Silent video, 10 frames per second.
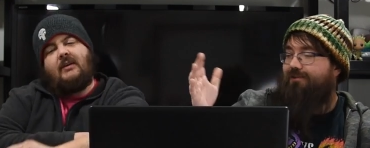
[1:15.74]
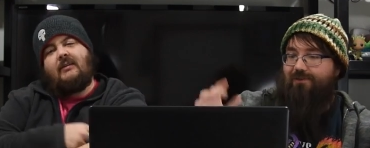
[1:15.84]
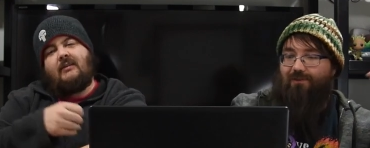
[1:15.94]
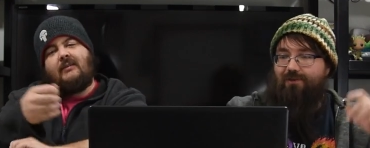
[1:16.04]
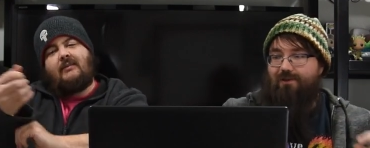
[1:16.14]

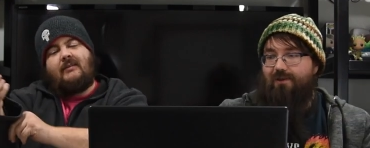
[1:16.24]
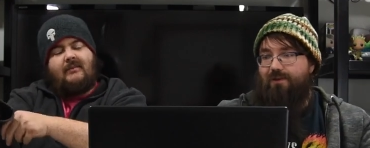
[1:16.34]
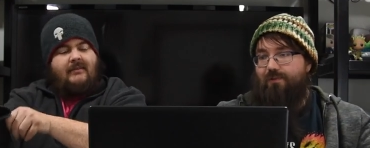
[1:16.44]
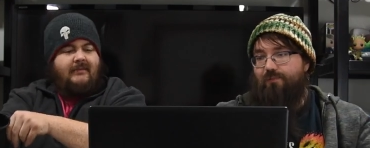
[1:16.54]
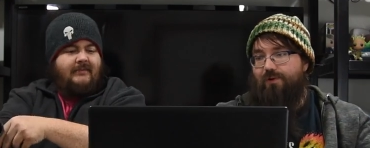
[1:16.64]

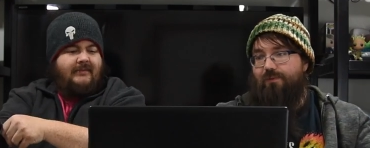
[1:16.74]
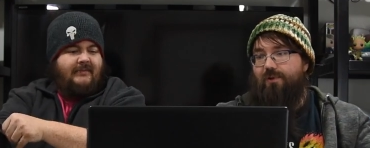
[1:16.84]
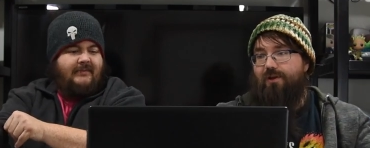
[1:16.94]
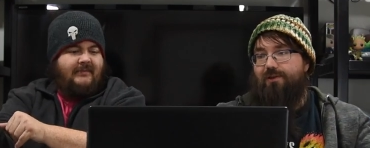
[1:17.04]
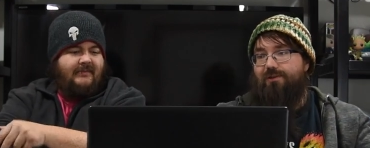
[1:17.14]
Speaker 1: Yay! Pretty
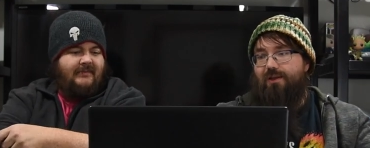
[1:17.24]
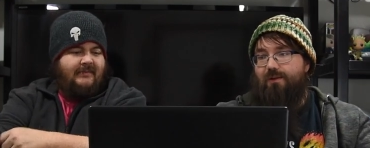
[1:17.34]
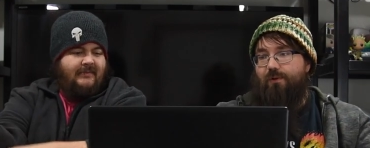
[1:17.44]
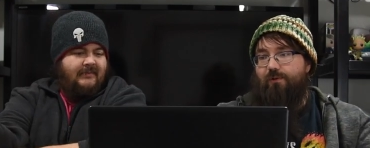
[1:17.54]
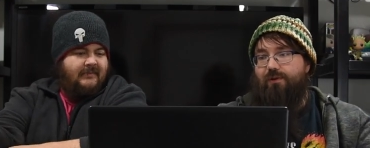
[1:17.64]
much.
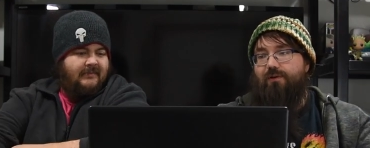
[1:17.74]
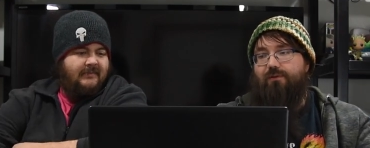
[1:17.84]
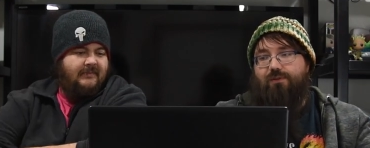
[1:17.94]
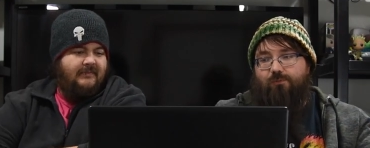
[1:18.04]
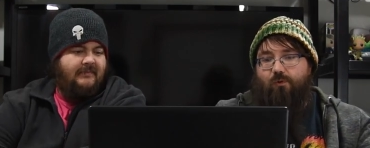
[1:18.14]
But we do
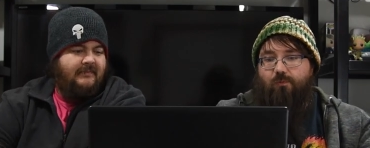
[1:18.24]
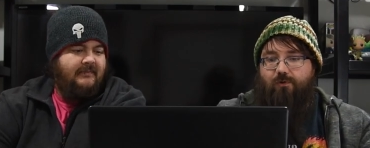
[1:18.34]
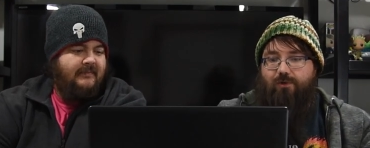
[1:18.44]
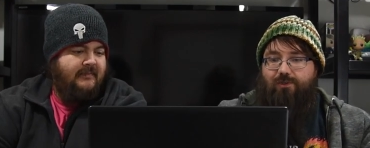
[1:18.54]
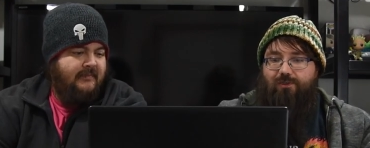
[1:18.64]
have some
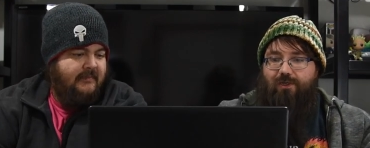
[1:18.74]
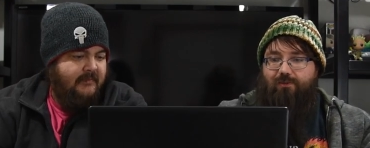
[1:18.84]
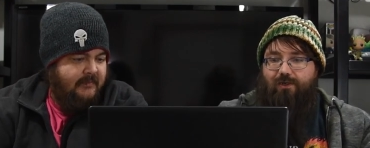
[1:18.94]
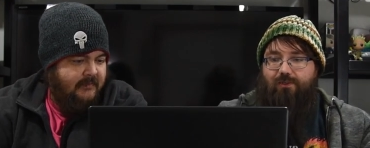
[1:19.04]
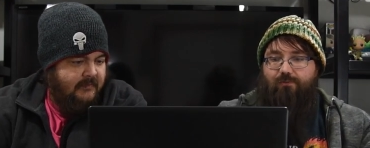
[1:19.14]
normal creatures
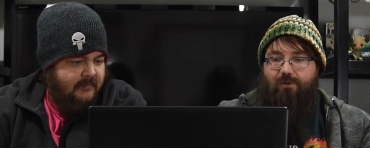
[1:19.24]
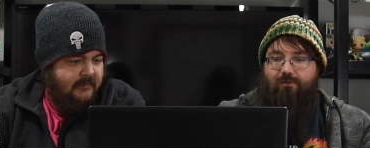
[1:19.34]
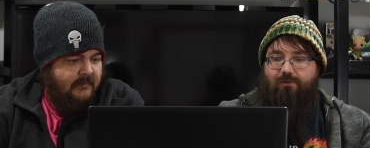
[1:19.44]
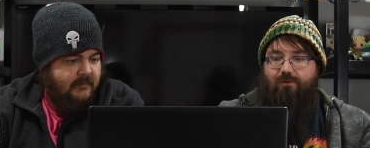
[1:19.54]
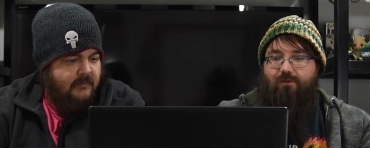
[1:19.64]
out there as
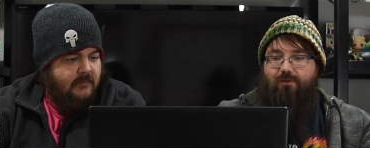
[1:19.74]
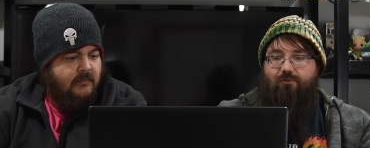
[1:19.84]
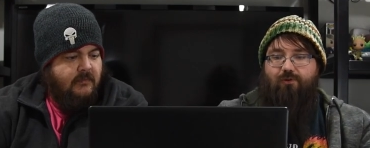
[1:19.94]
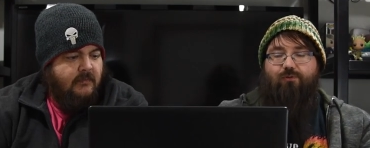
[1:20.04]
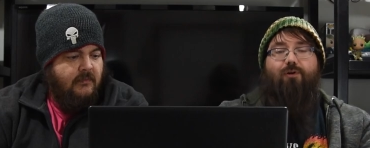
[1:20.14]
well,
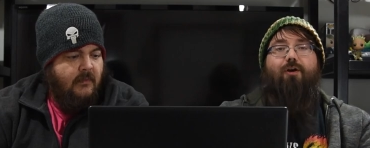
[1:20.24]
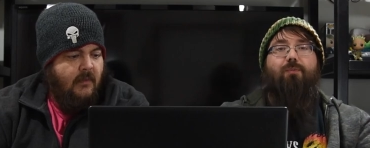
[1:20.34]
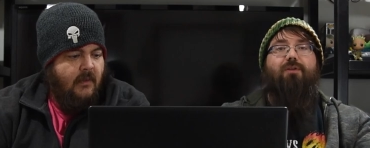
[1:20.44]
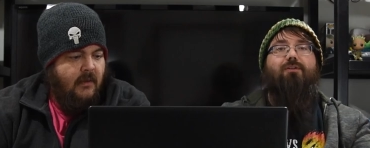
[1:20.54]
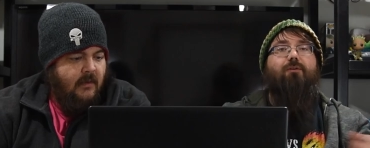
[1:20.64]
which will
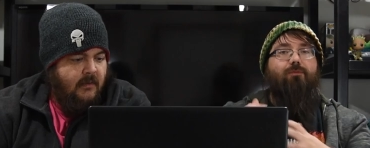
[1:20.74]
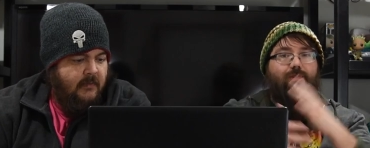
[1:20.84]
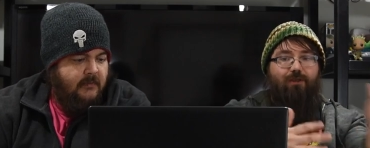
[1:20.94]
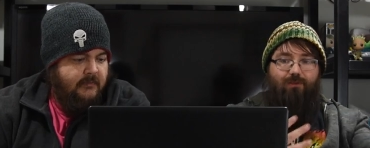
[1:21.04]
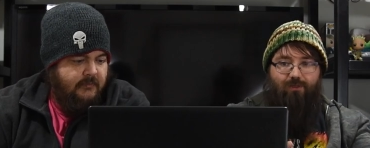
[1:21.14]
help us
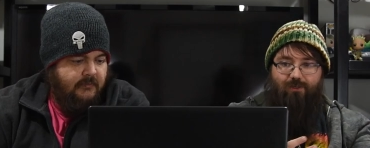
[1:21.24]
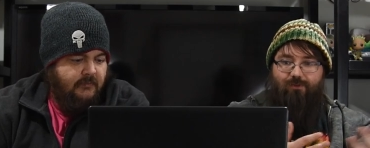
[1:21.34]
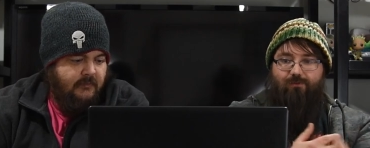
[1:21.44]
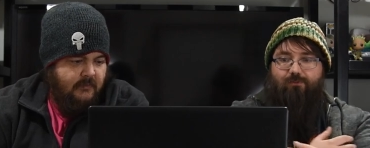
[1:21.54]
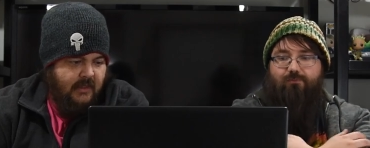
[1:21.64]
hopefully get
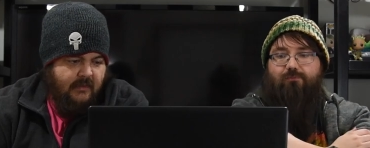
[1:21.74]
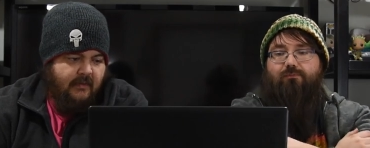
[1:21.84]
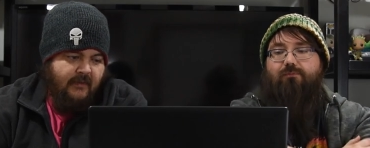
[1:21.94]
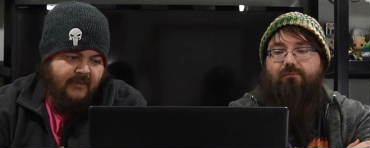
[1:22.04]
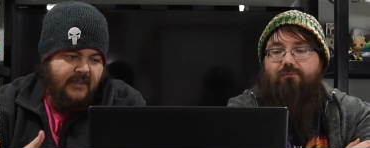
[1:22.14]
there.
Speaker 2: Yeah,
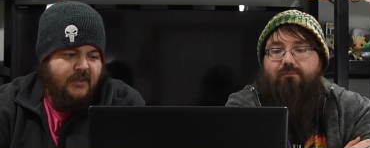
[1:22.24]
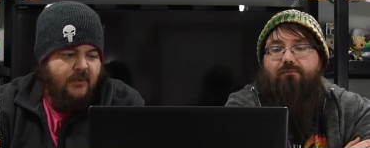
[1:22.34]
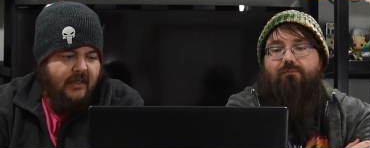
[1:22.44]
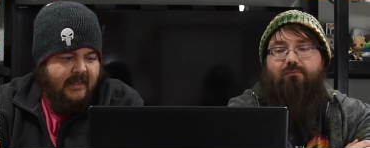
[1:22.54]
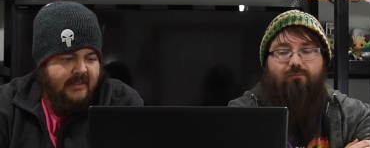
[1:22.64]
the first
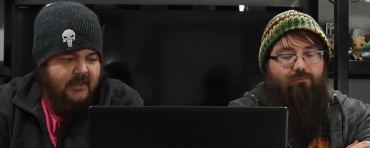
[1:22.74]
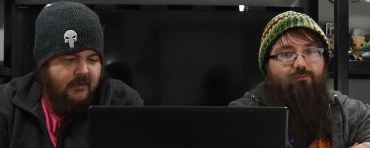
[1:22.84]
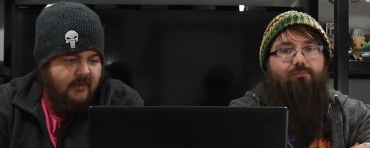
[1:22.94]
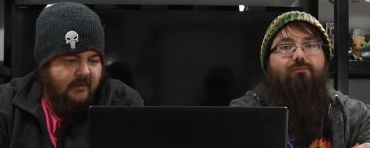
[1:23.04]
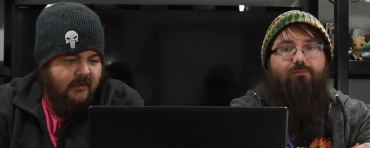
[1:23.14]
one we got is
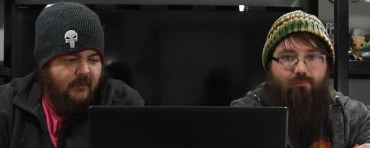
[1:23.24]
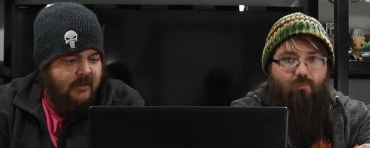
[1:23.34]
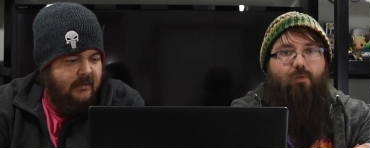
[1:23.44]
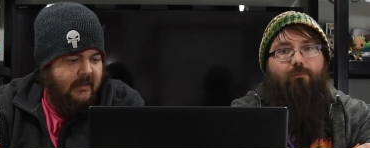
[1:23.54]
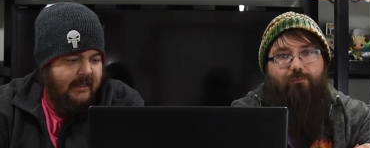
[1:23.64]
Jhoira, the
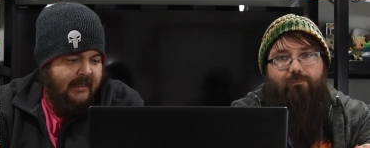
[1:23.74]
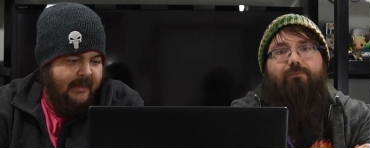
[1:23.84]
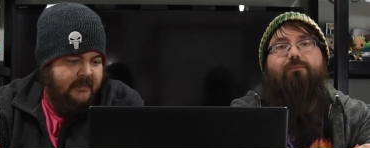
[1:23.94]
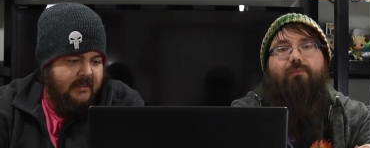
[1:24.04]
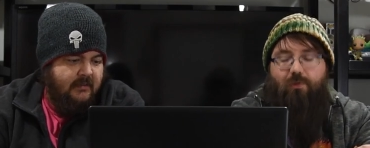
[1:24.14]
Weatherlight
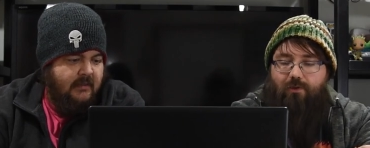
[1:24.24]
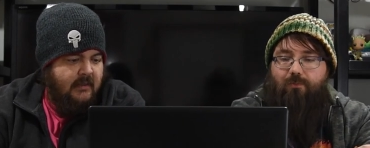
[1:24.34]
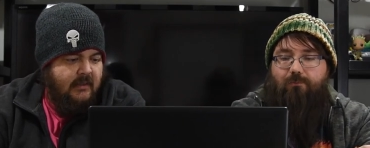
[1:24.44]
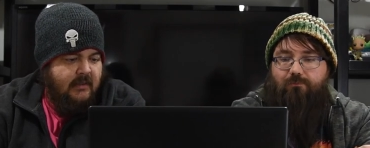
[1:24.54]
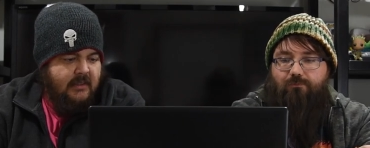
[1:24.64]
Captain.
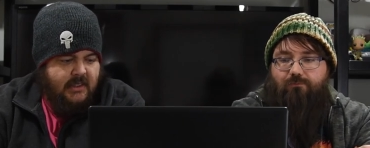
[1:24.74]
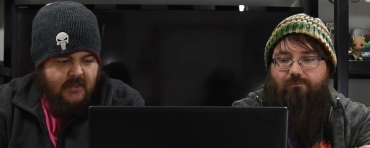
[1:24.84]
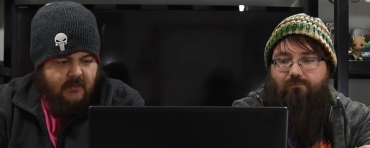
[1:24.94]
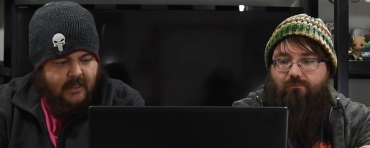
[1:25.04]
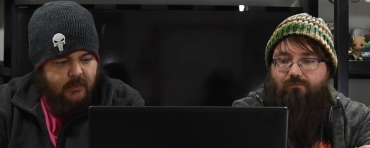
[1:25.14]
Yep.
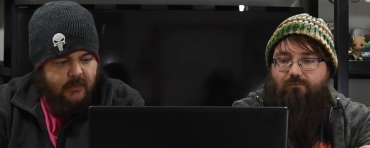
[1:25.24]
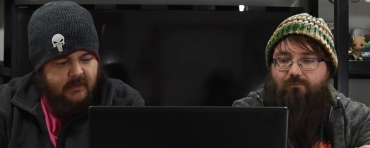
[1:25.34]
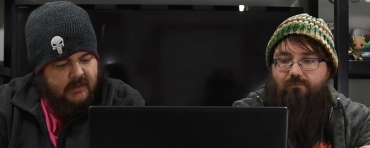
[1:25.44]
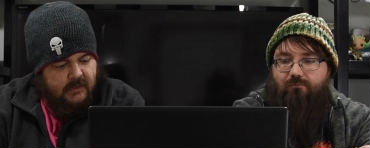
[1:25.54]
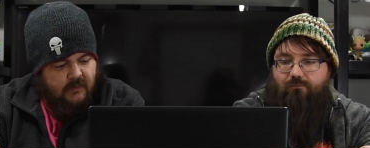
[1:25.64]
She's a red,
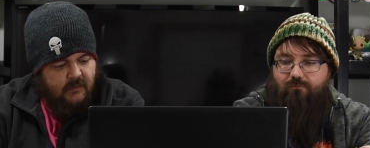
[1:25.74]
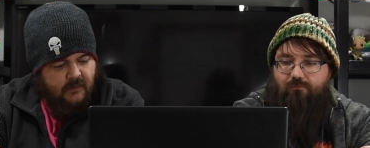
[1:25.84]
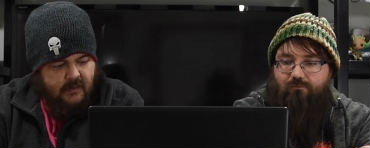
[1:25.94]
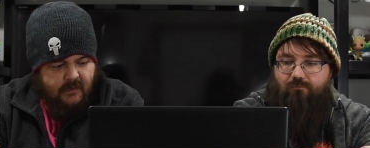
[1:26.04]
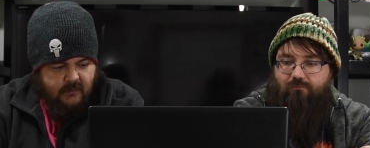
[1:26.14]
blue, and two
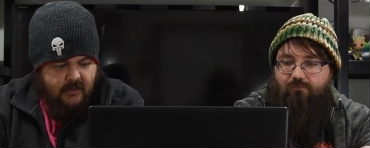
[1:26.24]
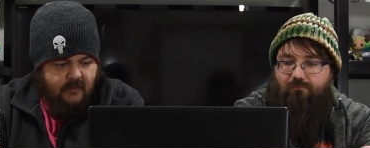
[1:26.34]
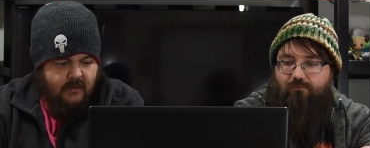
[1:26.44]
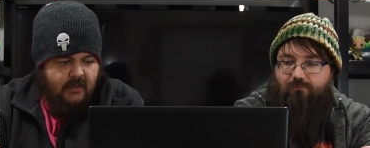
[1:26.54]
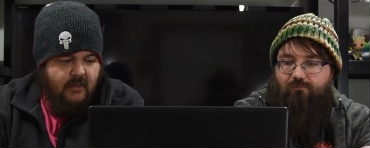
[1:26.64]
for a three
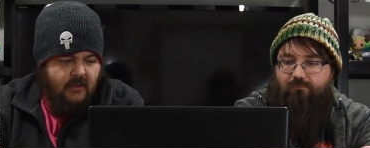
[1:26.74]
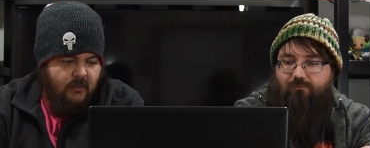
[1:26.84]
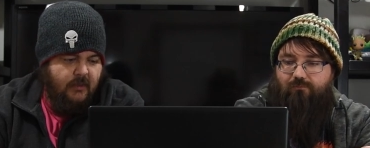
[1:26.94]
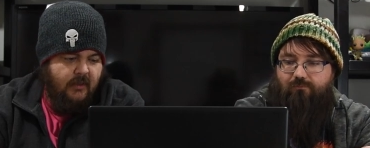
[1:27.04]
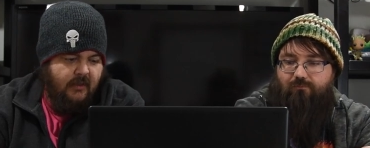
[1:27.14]
three human